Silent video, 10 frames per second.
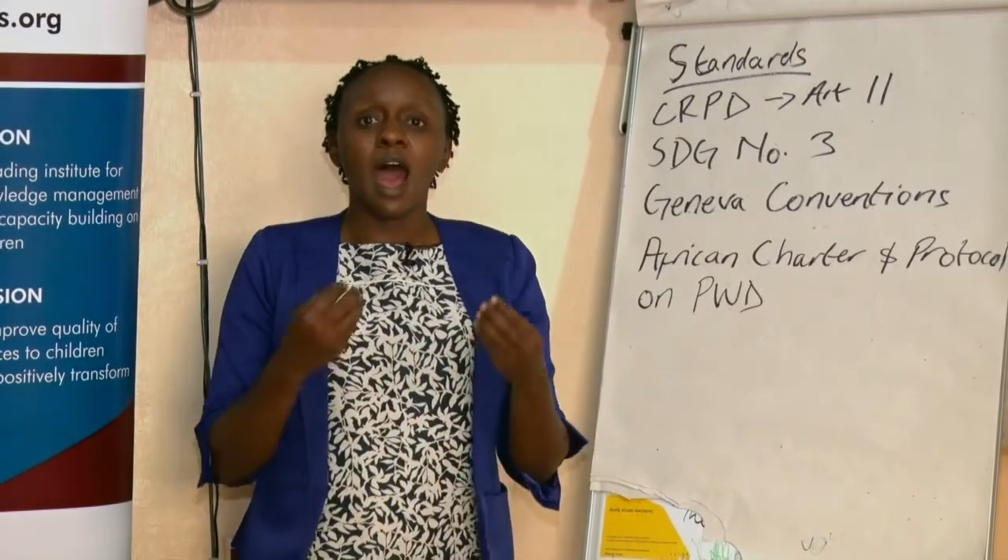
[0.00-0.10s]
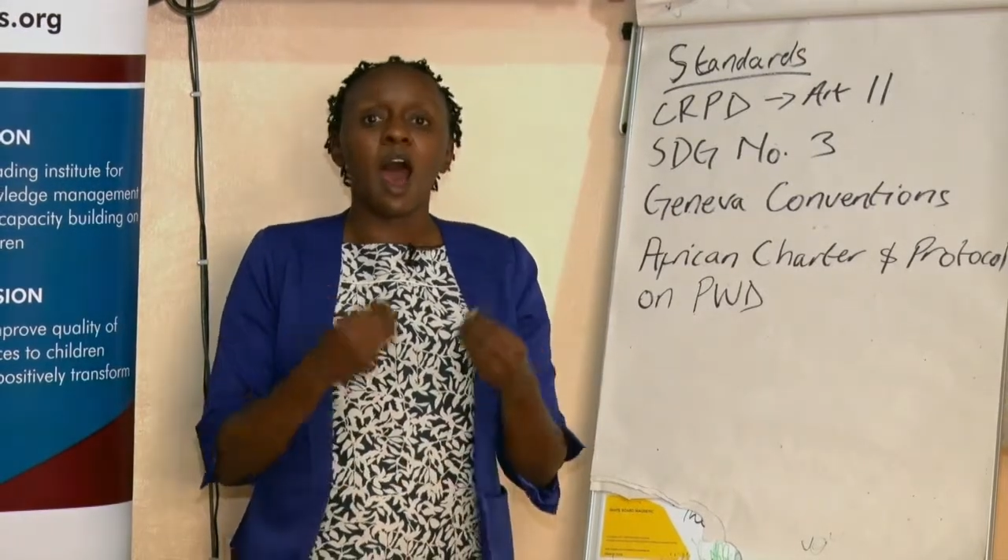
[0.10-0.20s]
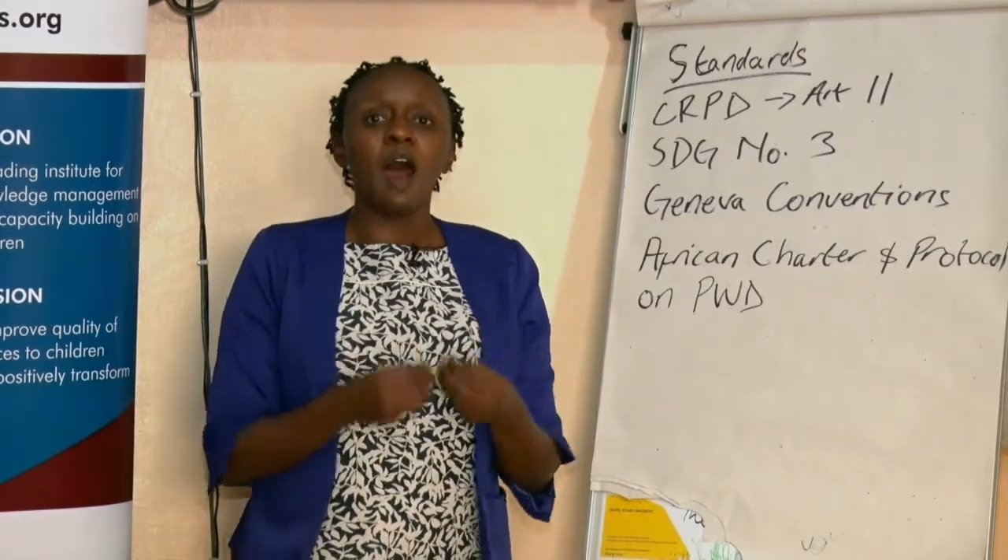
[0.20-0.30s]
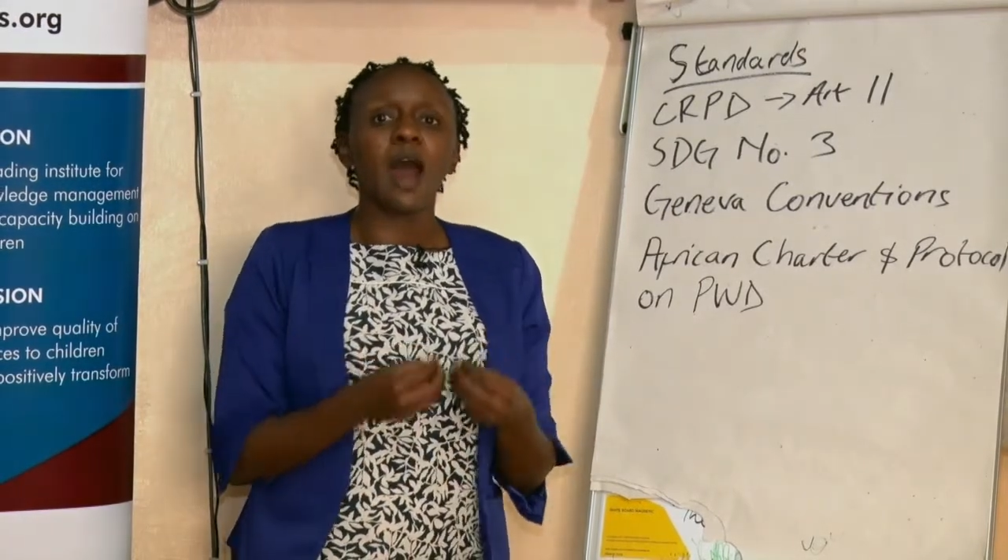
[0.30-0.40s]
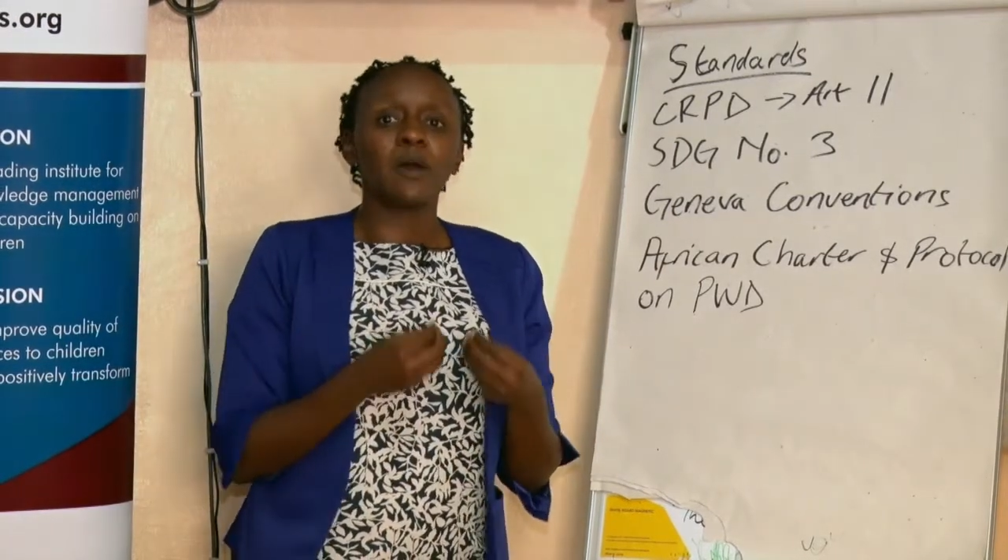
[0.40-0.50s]

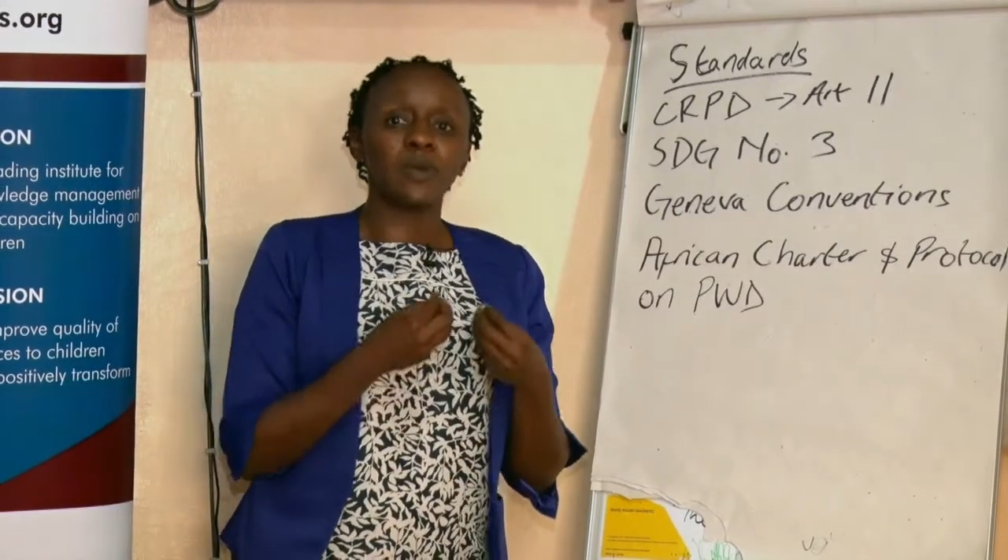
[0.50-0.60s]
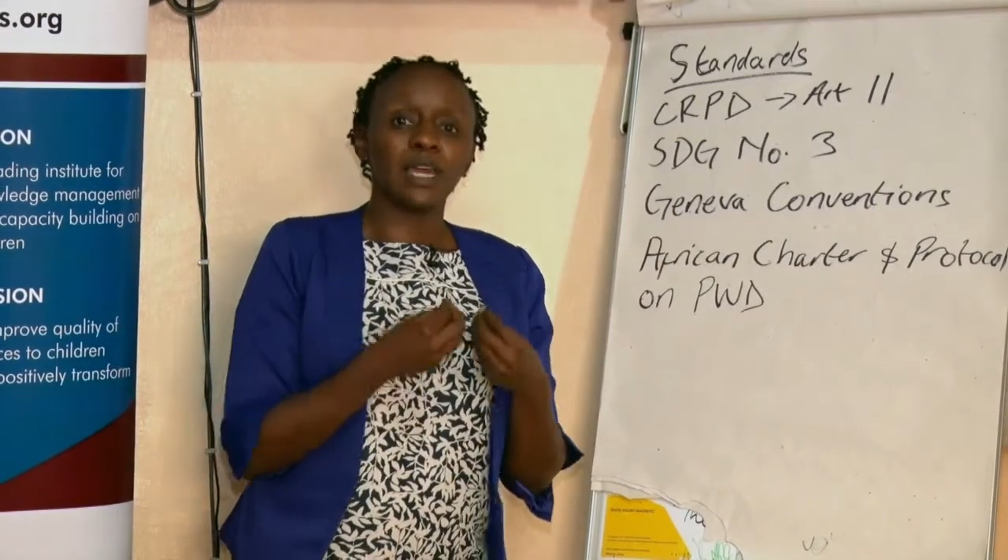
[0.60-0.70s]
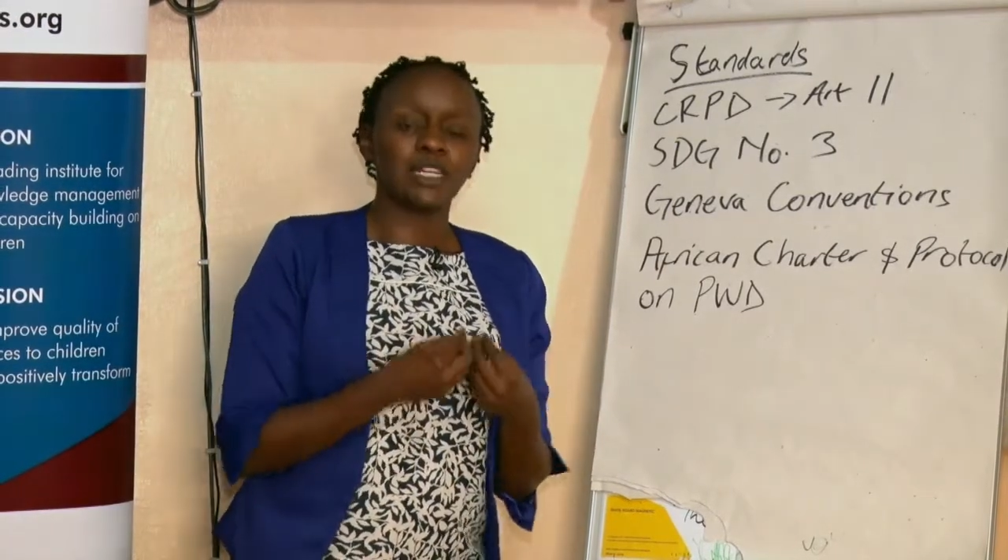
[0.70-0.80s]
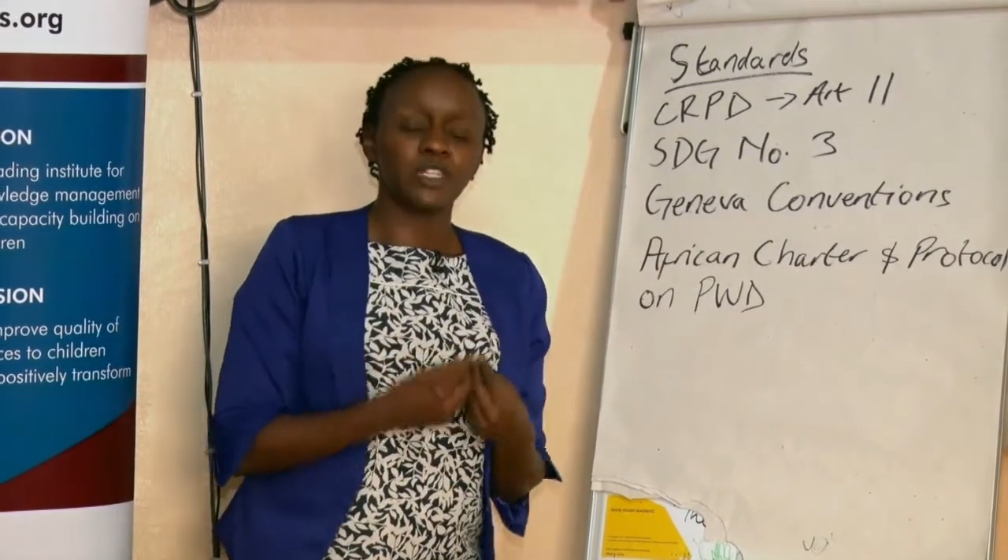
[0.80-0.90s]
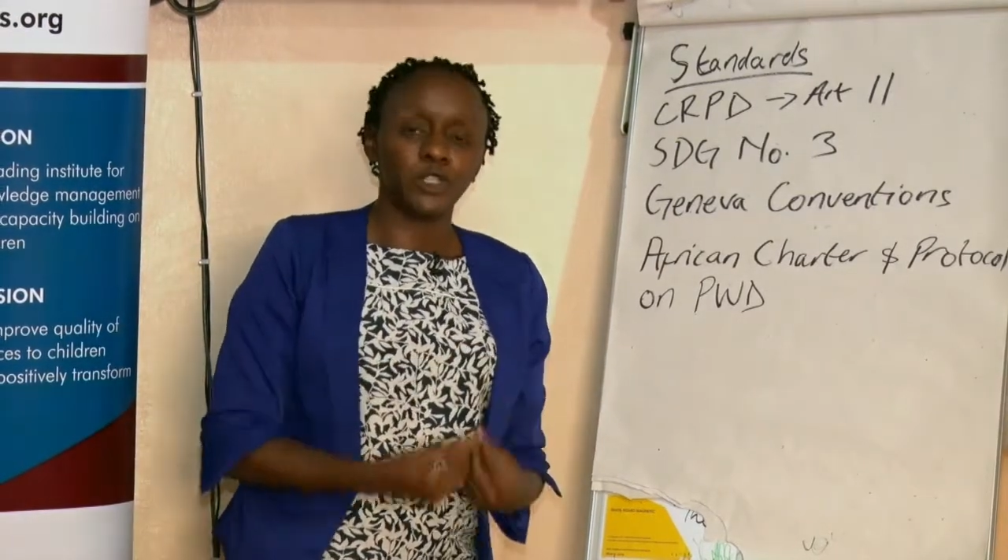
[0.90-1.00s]
How are we
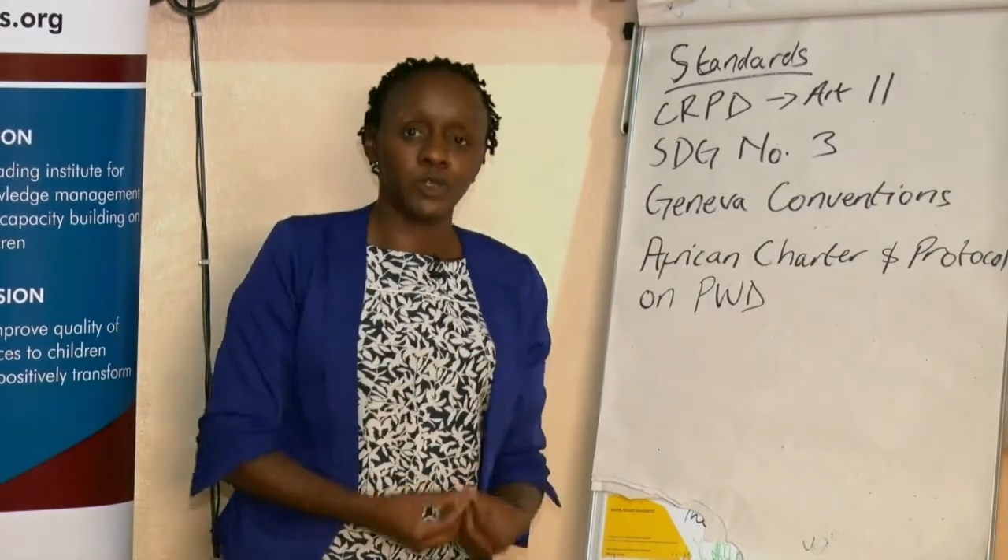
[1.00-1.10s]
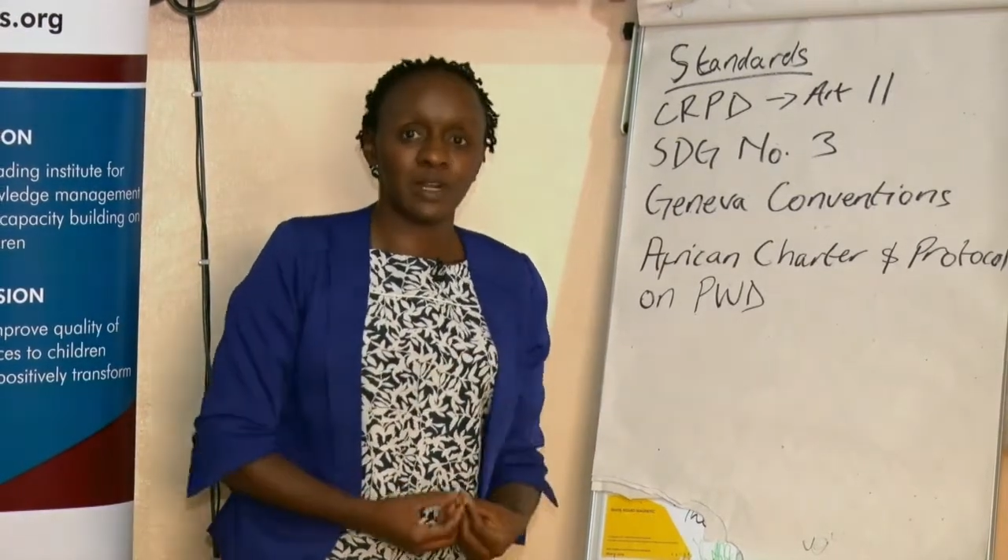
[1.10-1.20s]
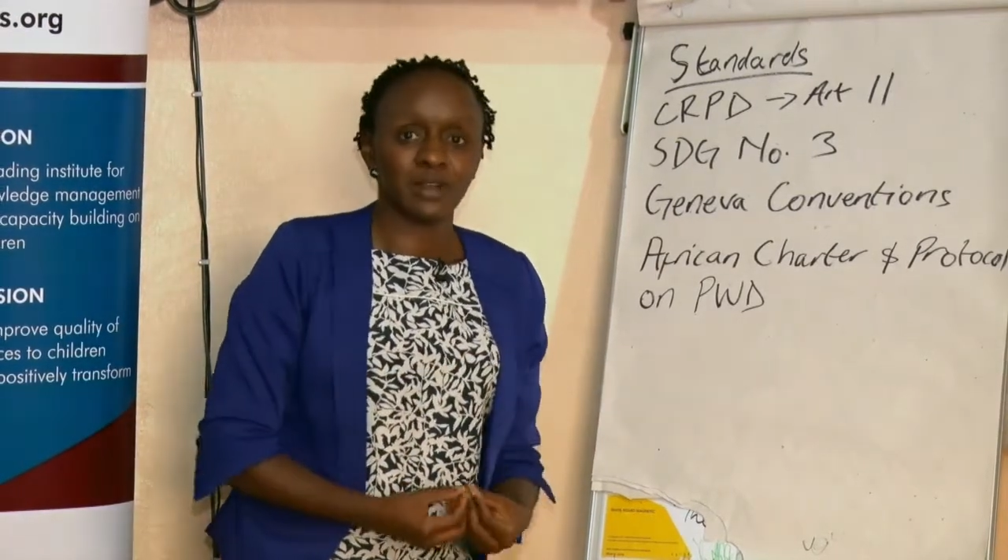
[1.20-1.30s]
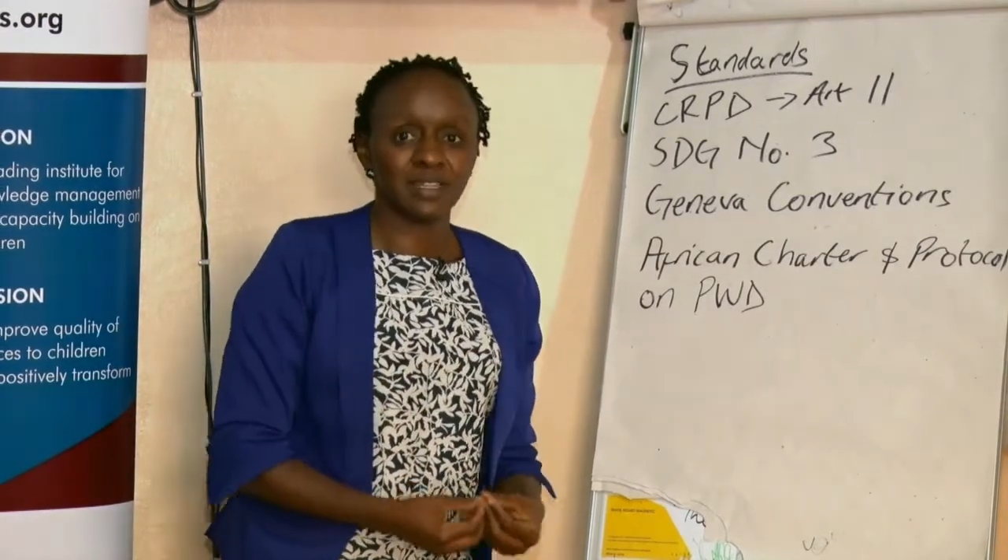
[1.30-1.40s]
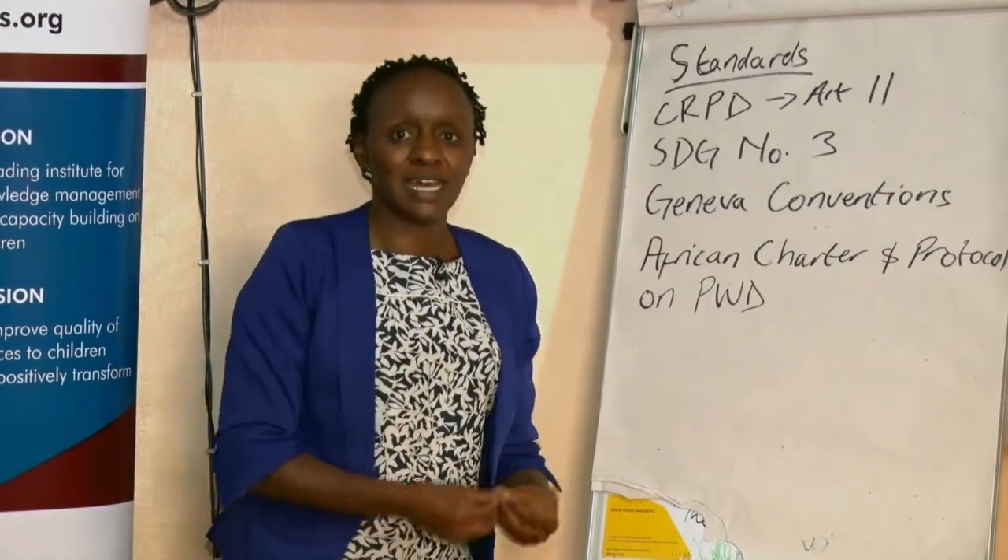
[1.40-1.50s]

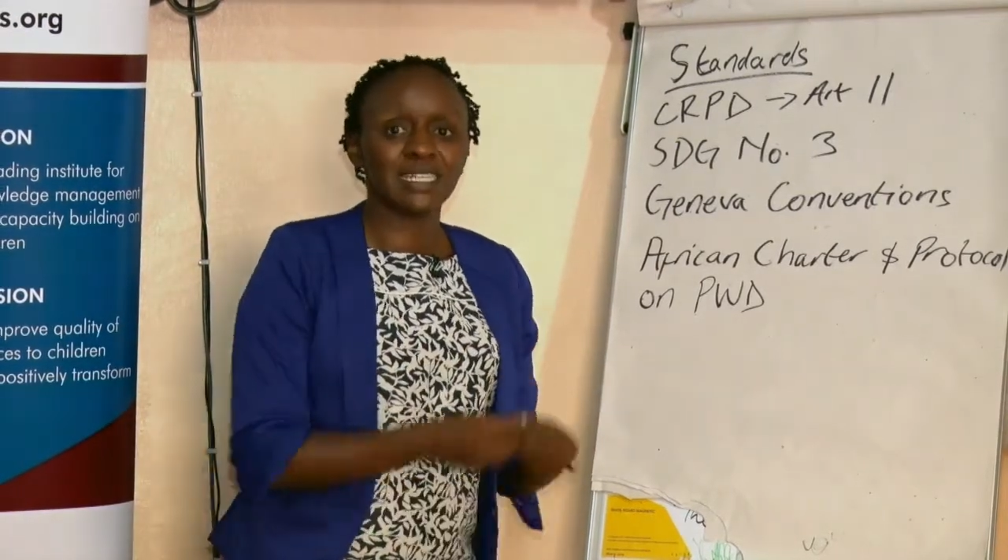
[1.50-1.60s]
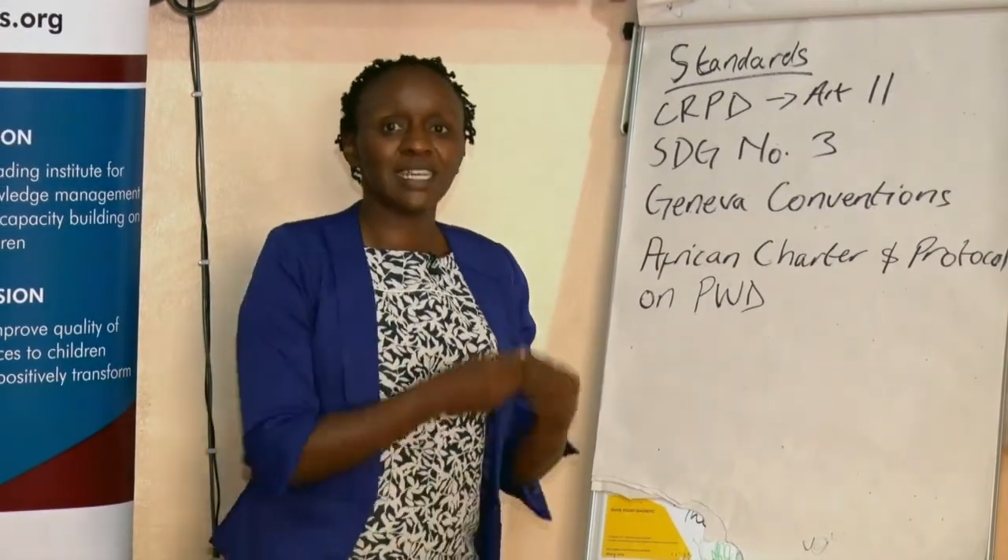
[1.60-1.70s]
ensuring that